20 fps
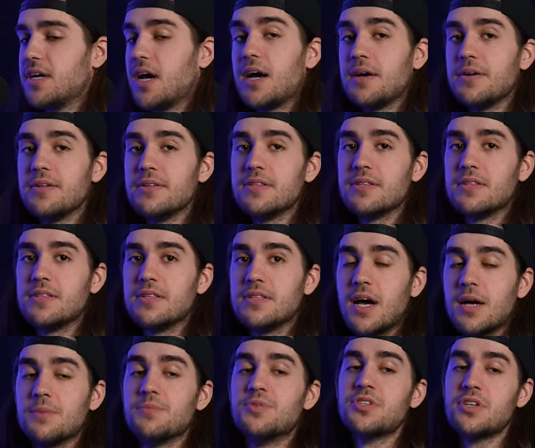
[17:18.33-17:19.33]
I
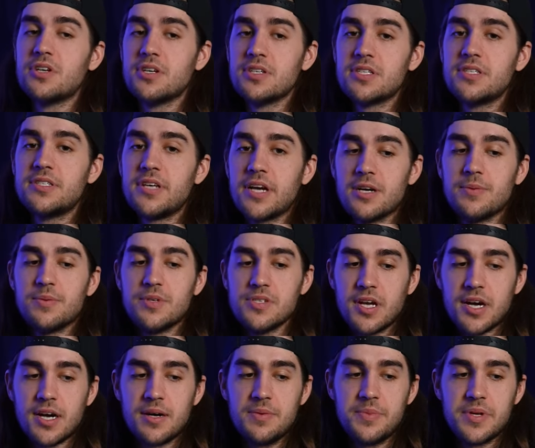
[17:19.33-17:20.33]
I'm sure it's a terrible spot.
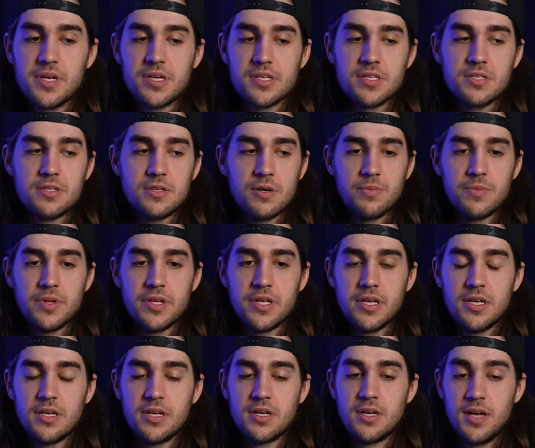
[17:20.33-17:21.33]
job because so
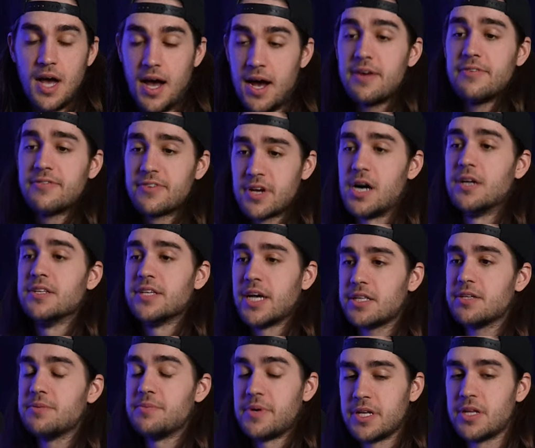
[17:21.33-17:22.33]
many I've
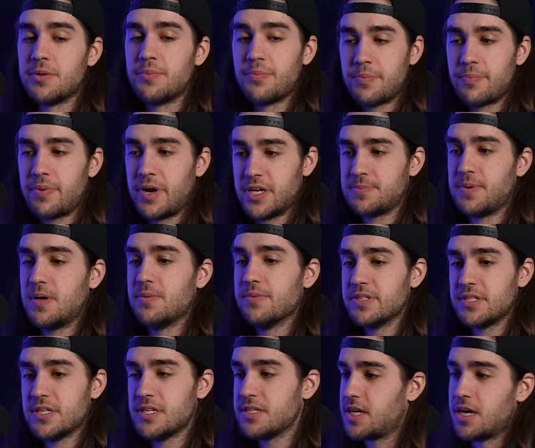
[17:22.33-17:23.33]
contacted many press
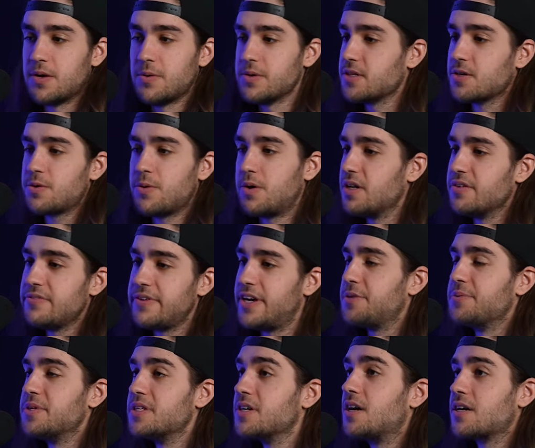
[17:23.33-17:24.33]
publicists that I wasn't
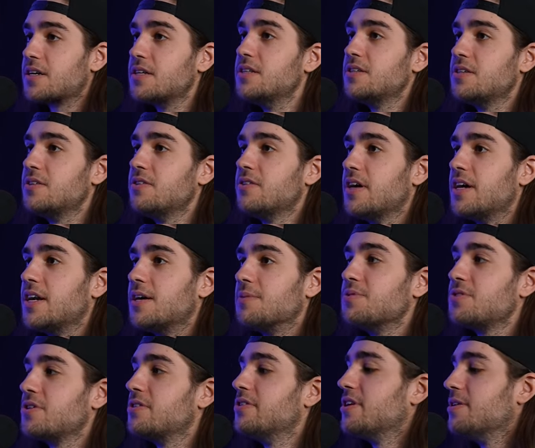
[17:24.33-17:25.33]
qualified to be talking to, and
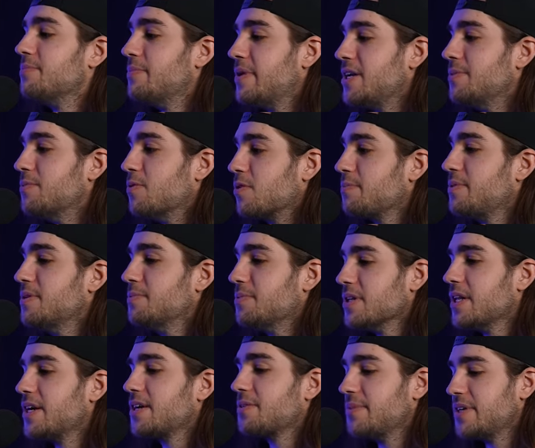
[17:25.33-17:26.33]
I'm sure there are many more
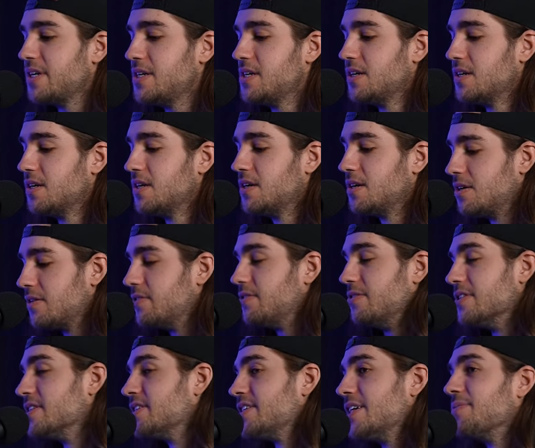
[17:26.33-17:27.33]
people like me who are
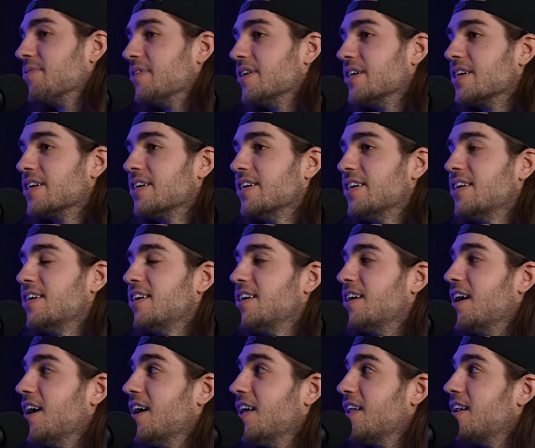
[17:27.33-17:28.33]
doing the same thing.
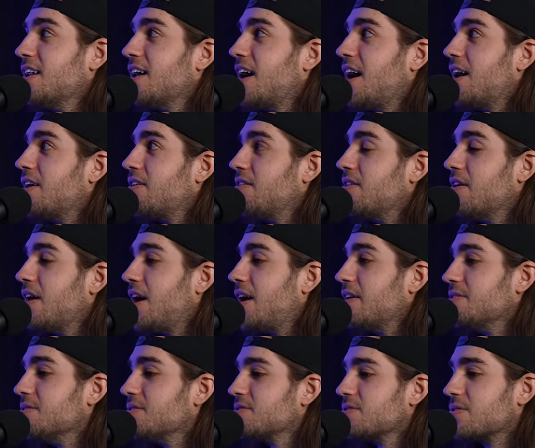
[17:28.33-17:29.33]
And I don't know how
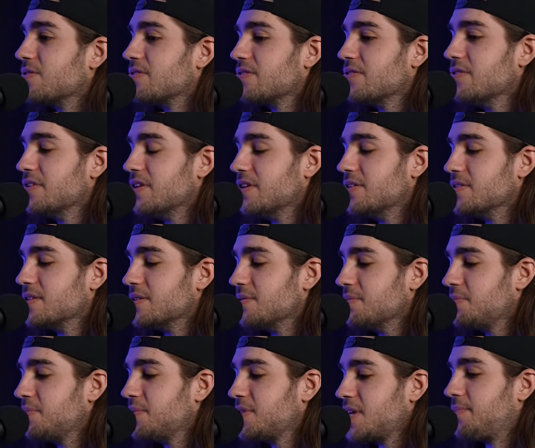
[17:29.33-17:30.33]
you sort through those
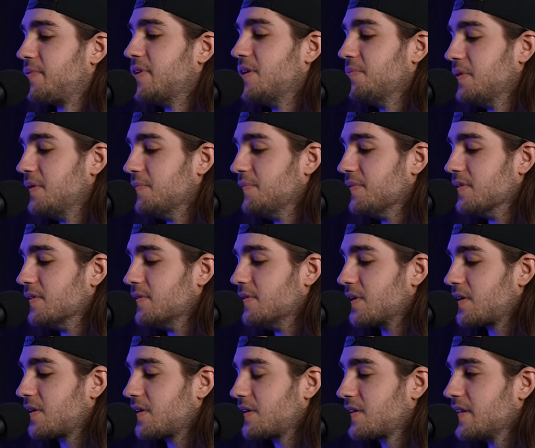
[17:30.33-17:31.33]
and separate people who
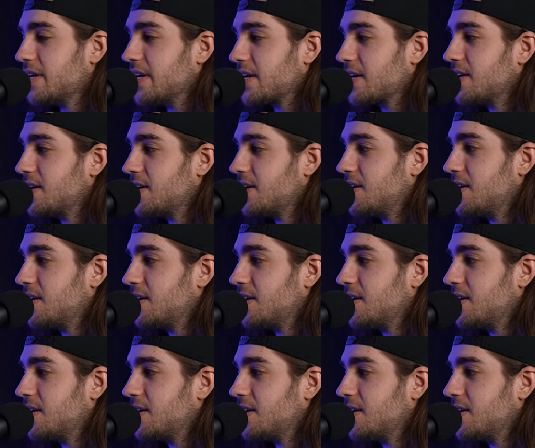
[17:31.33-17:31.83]
are like,